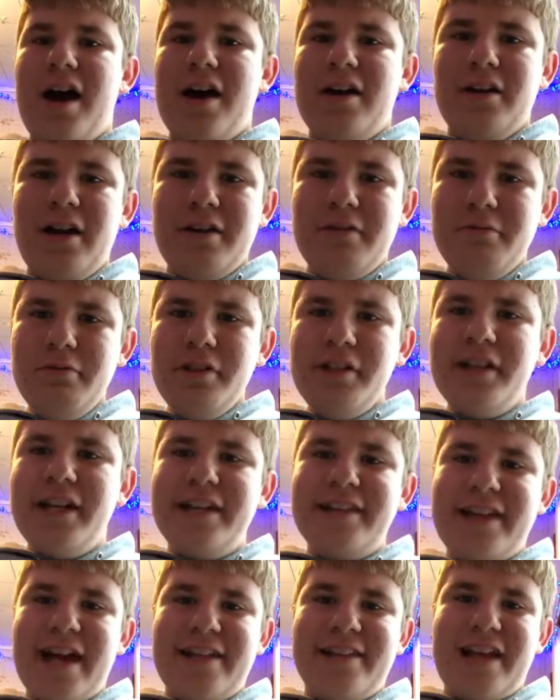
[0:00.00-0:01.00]
don't really
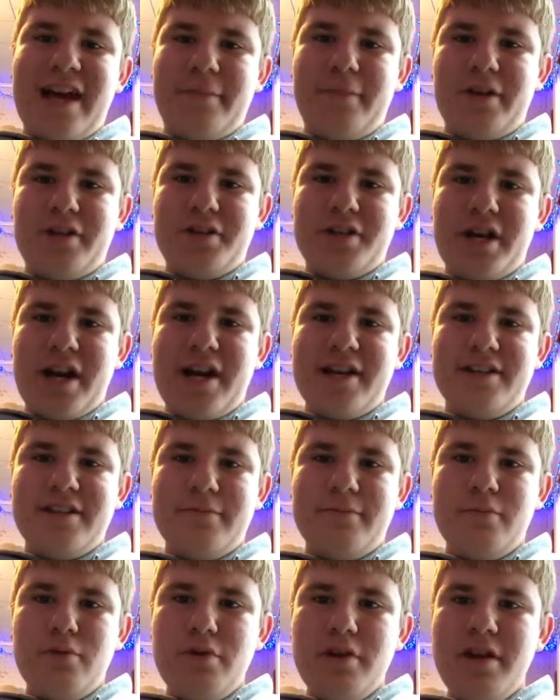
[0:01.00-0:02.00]
like that much, guys.
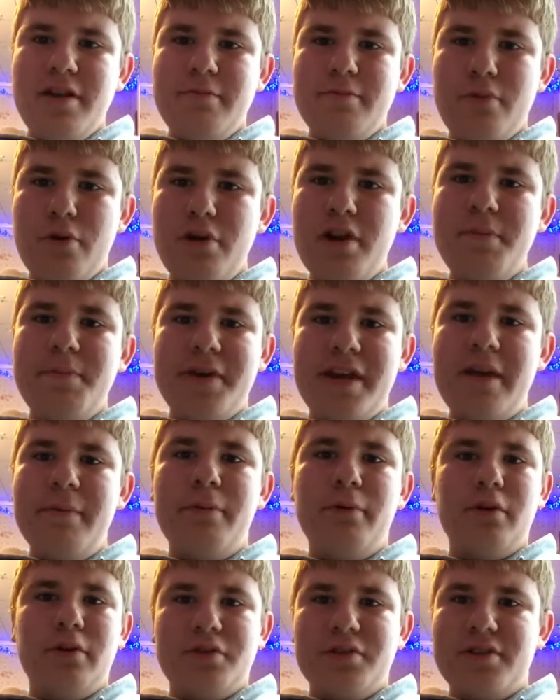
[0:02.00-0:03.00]
Moody
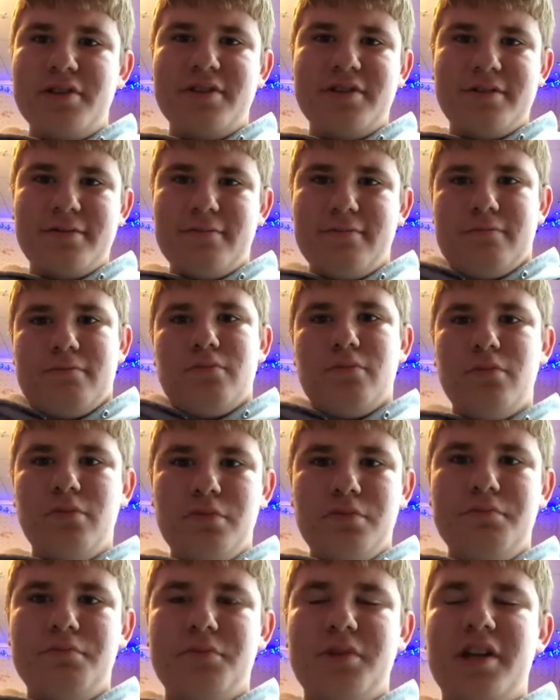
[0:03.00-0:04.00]
people are just,
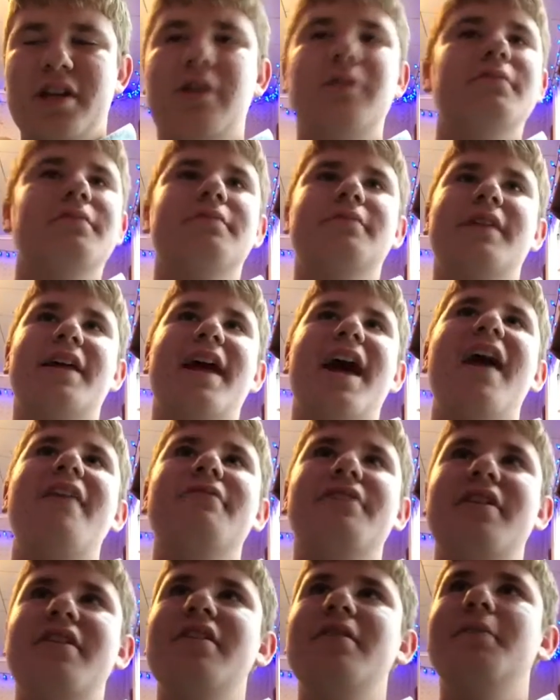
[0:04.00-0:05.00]
they
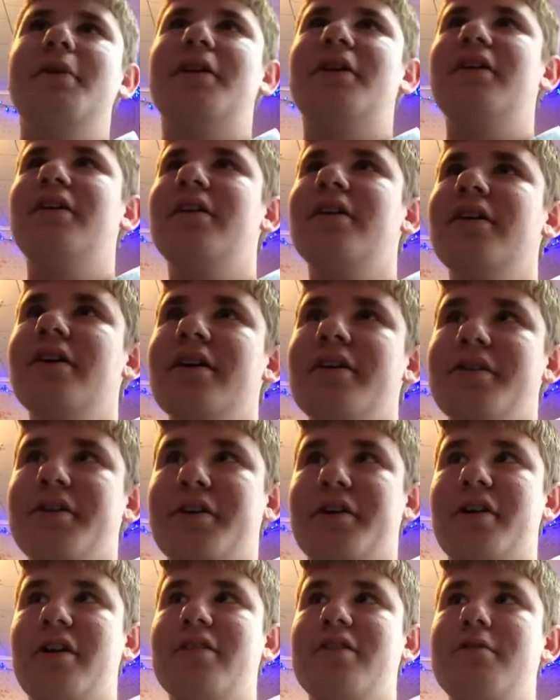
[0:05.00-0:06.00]
have it in them, and
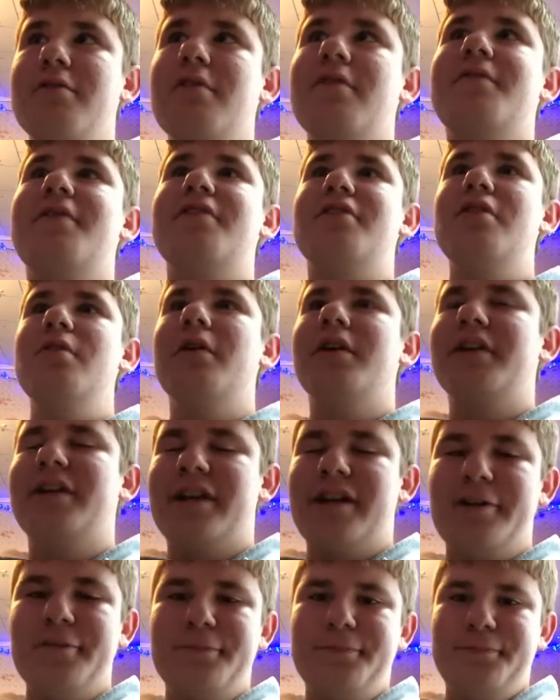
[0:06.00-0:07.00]
they're going to do it if they do it,
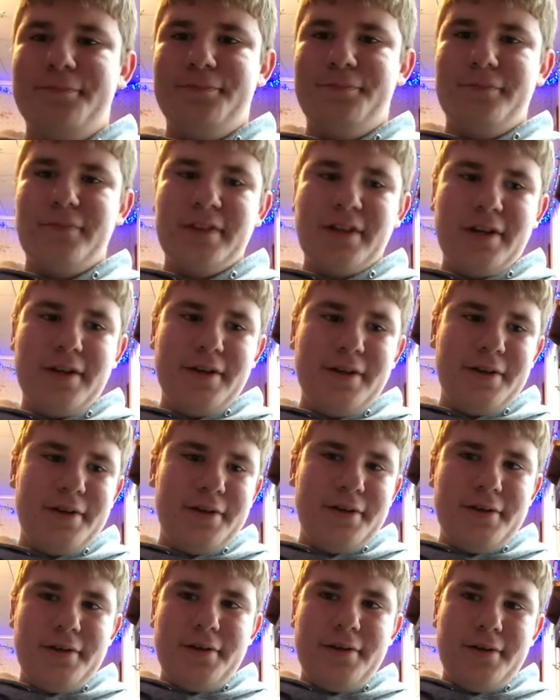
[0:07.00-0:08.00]

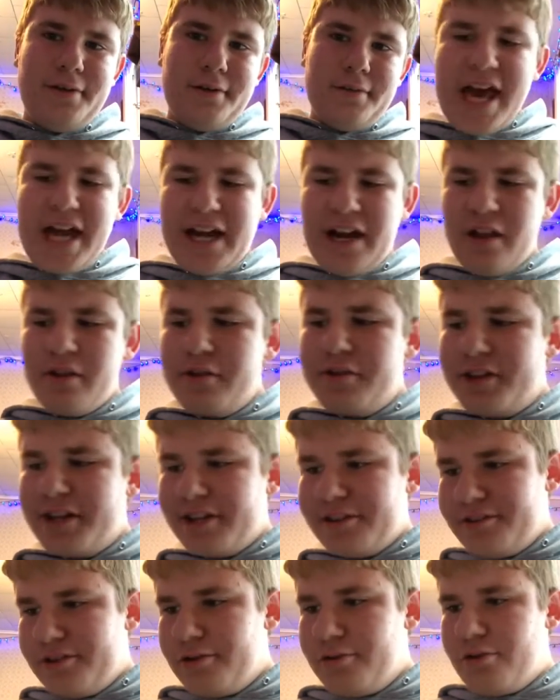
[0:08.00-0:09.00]
And another
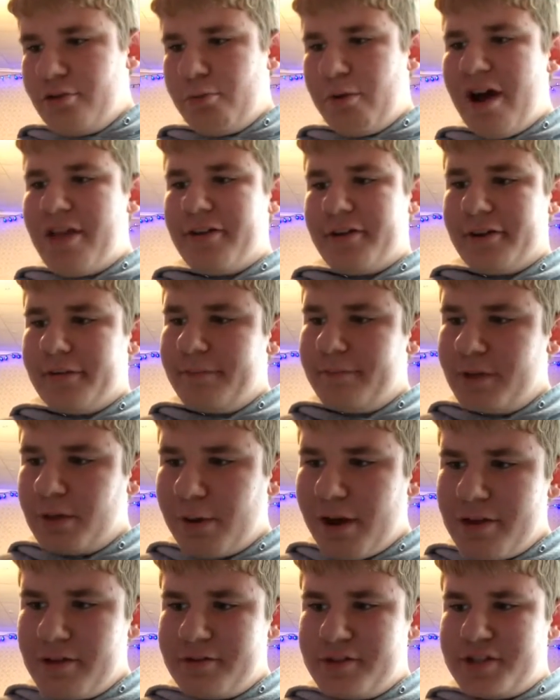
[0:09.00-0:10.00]
thing, too, the weather. The
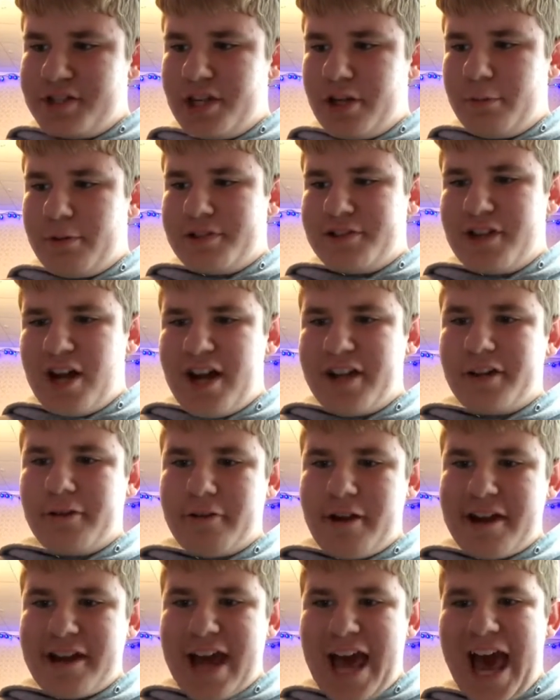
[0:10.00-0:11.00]
weather this year was not
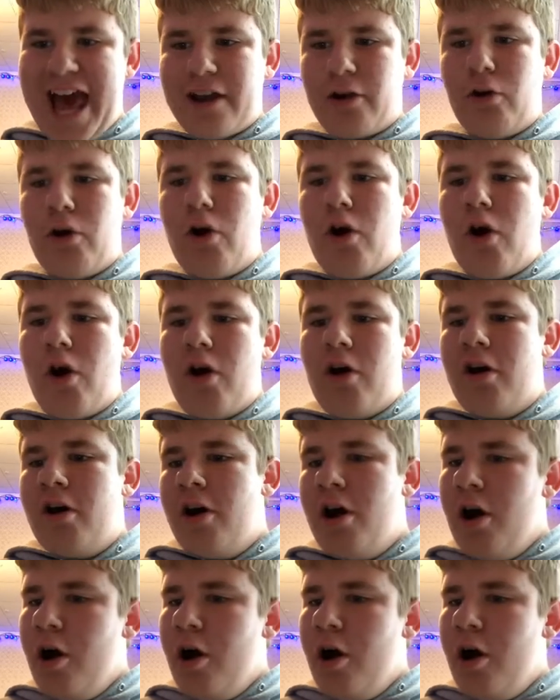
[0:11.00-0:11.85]
great at all.